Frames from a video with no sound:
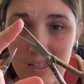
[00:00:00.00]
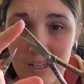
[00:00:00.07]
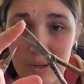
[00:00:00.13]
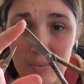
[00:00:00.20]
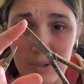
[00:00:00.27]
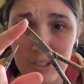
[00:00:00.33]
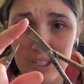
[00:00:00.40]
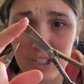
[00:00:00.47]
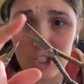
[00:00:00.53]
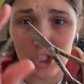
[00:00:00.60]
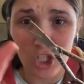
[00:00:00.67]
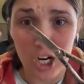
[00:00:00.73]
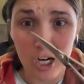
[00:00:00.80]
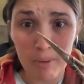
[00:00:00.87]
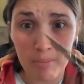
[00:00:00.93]
that they're really
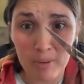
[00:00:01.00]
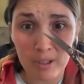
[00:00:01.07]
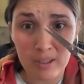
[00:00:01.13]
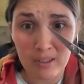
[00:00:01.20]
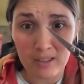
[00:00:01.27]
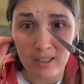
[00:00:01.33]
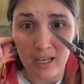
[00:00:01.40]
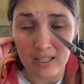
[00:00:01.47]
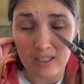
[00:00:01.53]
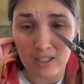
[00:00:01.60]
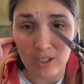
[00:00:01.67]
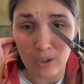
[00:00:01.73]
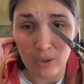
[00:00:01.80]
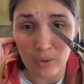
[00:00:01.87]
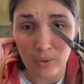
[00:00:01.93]
sharp, and
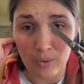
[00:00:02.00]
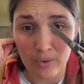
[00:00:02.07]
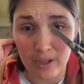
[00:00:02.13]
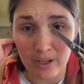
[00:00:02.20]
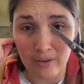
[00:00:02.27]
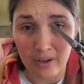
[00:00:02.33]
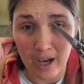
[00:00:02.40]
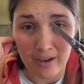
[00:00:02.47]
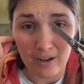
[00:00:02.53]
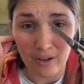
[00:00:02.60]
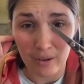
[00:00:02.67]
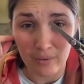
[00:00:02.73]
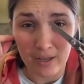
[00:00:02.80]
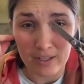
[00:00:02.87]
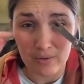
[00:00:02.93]
so they'll cut
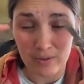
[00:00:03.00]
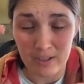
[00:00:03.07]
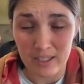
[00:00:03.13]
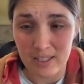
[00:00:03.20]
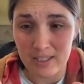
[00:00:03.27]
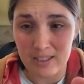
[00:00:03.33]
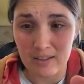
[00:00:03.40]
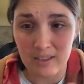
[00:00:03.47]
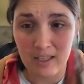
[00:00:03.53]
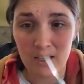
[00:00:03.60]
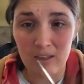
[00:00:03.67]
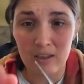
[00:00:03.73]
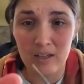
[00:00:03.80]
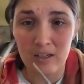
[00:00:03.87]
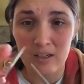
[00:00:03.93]
your threads really
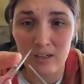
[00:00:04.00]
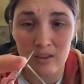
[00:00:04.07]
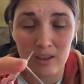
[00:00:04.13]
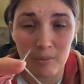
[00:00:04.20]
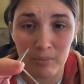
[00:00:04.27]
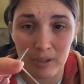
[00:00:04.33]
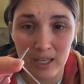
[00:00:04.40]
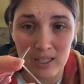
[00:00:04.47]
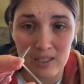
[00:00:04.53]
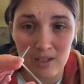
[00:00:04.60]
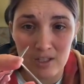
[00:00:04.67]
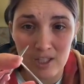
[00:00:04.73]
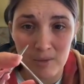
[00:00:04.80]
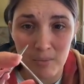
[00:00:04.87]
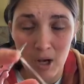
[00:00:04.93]
easily. The blades
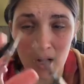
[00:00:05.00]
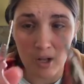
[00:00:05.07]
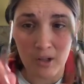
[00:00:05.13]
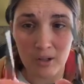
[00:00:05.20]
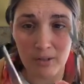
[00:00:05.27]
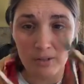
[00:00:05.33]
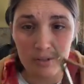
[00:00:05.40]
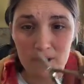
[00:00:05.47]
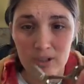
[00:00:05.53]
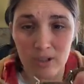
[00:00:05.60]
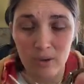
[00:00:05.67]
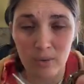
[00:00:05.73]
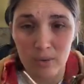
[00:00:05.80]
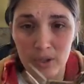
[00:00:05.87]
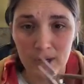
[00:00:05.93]
are small,
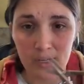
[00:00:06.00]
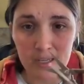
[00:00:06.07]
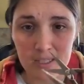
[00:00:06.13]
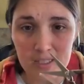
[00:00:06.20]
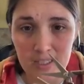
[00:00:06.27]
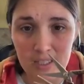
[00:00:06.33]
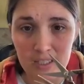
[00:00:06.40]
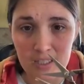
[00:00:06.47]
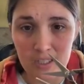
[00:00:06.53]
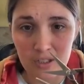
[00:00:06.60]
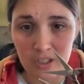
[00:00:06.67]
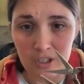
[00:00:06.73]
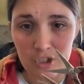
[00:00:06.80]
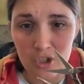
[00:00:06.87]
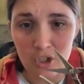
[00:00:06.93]
so they're easy to
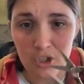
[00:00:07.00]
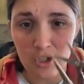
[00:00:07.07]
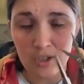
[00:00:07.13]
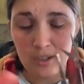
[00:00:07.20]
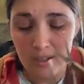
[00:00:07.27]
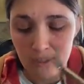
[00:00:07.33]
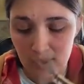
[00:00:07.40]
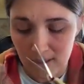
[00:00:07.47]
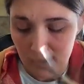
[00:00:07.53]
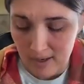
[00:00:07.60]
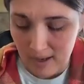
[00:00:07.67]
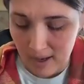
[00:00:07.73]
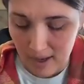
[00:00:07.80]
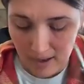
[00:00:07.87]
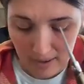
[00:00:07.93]
control.
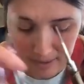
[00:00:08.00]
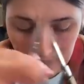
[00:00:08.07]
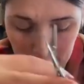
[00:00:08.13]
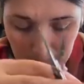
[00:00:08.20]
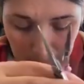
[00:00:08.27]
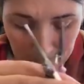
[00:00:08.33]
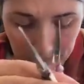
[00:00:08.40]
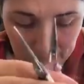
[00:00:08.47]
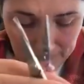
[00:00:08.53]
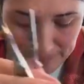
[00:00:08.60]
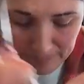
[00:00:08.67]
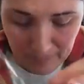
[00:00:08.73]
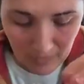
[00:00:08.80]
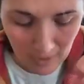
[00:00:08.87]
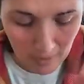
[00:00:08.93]

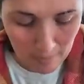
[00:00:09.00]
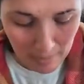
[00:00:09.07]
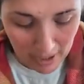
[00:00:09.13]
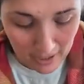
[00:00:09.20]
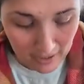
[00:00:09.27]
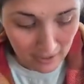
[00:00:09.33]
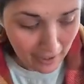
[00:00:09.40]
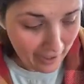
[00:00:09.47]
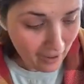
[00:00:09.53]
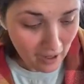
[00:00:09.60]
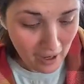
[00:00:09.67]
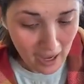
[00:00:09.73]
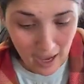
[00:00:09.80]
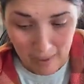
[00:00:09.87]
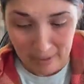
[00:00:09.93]
But
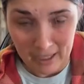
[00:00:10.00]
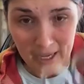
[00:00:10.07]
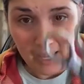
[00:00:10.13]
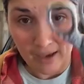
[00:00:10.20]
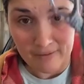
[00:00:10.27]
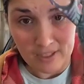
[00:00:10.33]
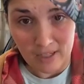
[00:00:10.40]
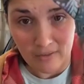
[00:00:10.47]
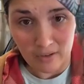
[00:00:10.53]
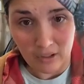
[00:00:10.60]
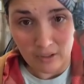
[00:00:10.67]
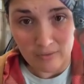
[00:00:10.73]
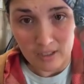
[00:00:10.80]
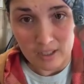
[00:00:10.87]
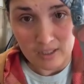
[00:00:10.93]
I mean, I have
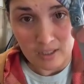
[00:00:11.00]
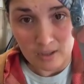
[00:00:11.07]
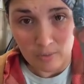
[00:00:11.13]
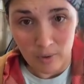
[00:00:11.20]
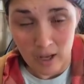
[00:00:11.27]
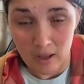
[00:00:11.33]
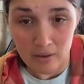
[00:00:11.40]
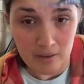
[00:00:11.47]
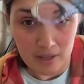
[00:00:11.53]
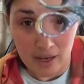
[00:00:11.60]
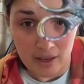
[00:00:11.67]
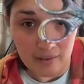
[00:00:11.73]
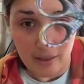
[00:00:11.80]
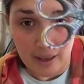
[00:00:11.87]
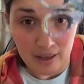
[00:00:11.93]
several of these as well that
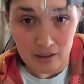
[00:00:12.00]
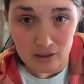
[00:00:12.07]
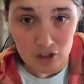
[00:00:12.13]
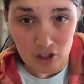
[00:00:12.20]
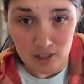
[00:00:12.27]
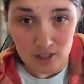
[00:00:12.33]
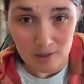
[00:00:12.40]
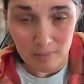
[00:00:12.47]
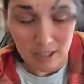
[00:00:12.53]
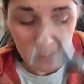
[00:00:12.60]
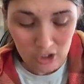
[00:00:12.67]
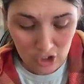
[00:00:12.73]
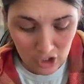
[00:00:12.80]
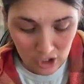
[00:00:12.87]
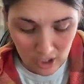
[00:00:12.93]
I like just as
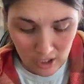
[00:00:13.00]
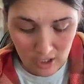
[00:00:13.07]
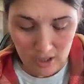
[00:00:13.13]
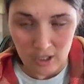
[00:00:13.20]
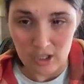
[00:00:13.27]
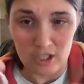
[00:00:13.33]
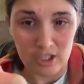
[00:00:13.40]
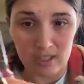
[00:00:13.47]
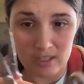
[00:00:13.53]
much. They're